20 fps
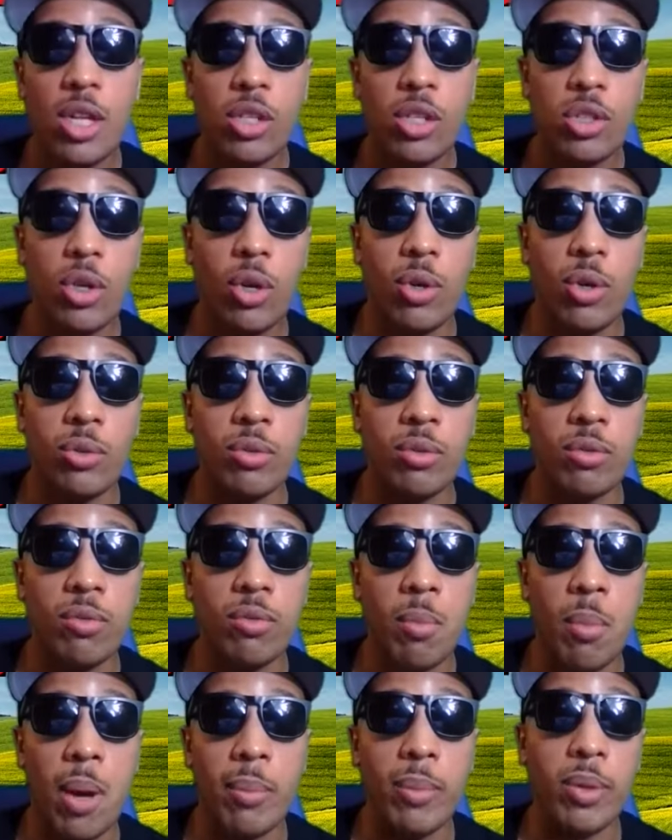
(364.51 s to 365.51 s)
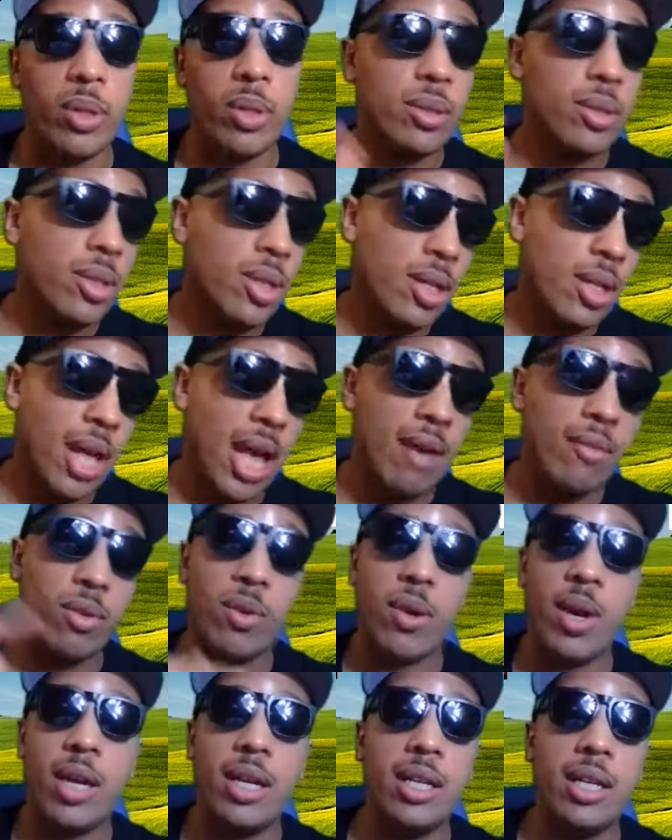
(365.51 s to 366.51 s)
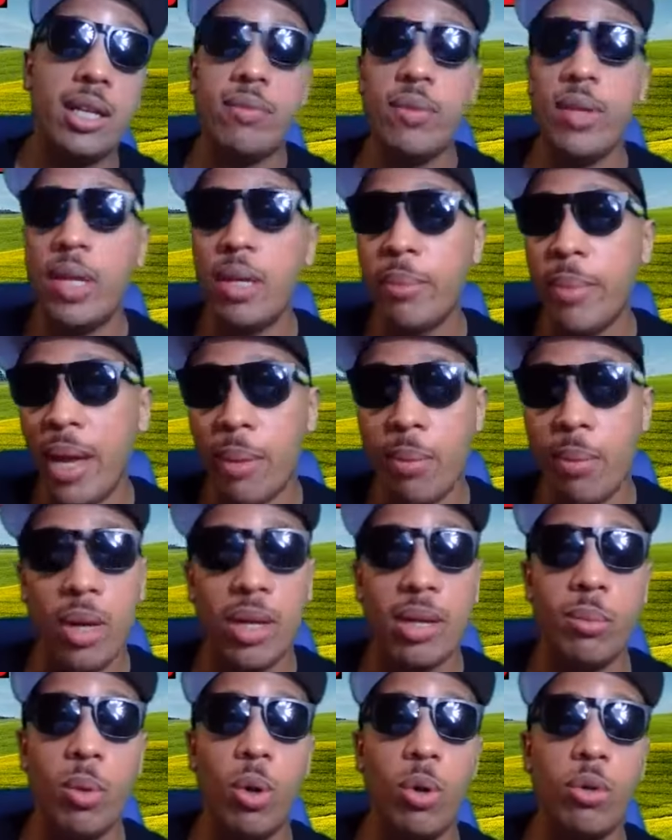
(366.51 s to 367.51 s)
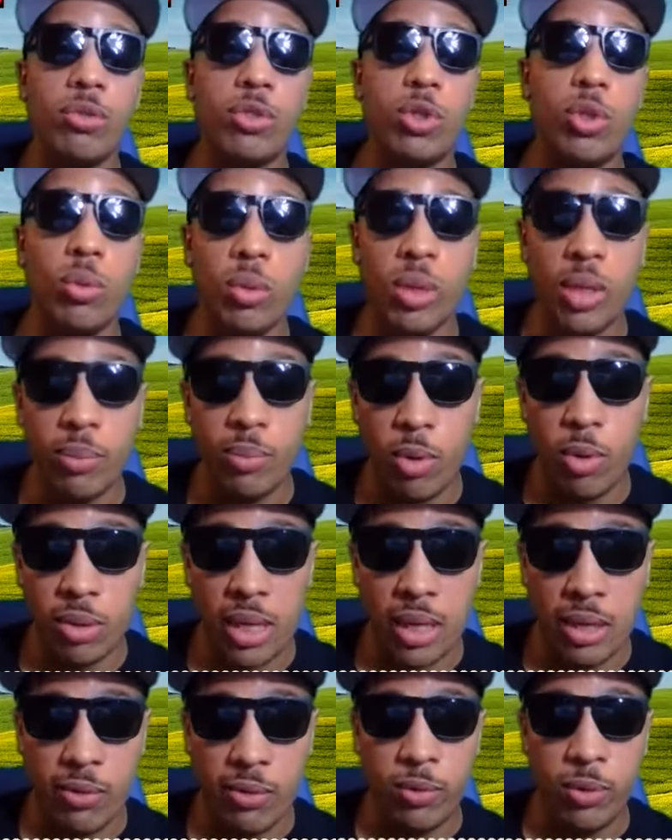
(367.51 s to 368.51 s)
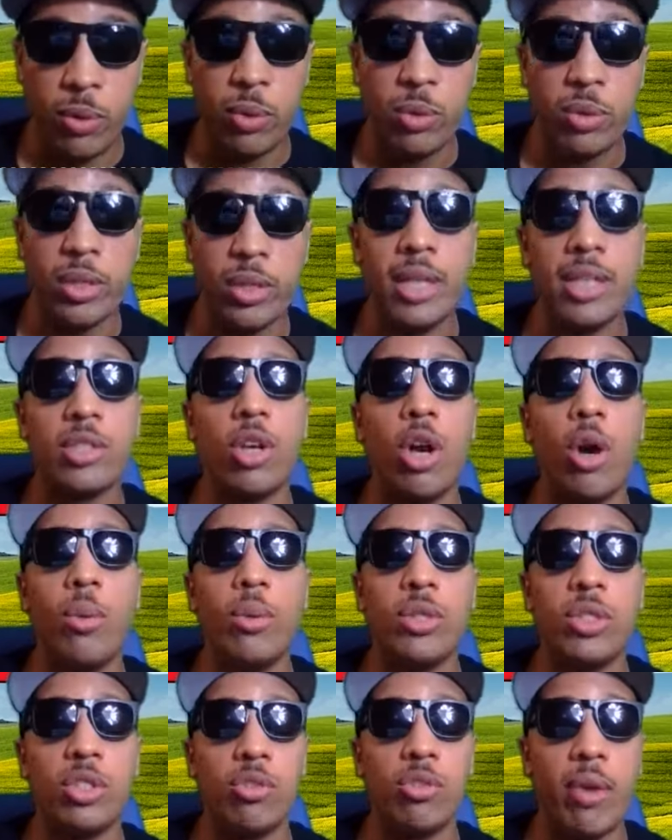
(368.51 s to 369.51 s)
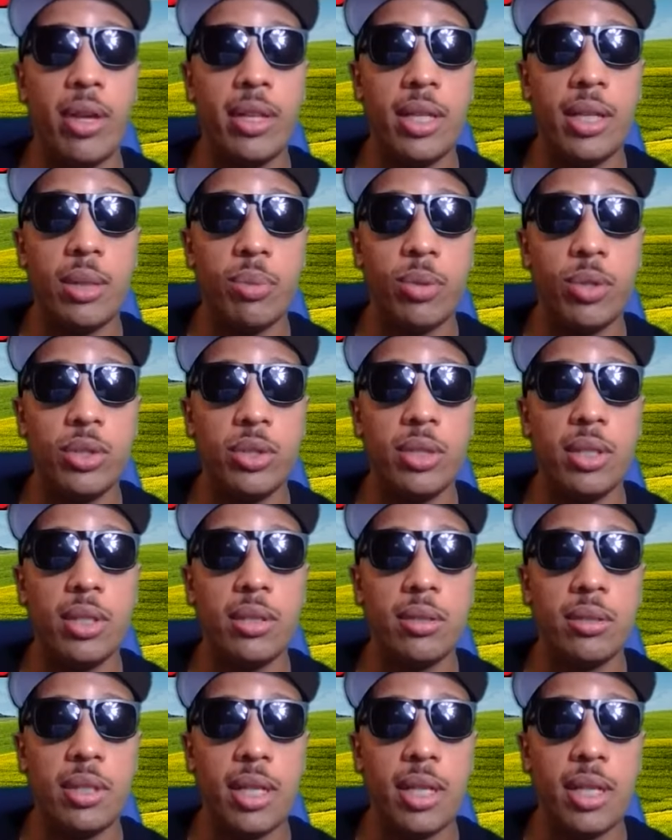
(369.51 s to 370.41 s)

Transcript: So remember, have a great evening. Make money moves. You really broke like a fool, and as always, it's greatly appreciated.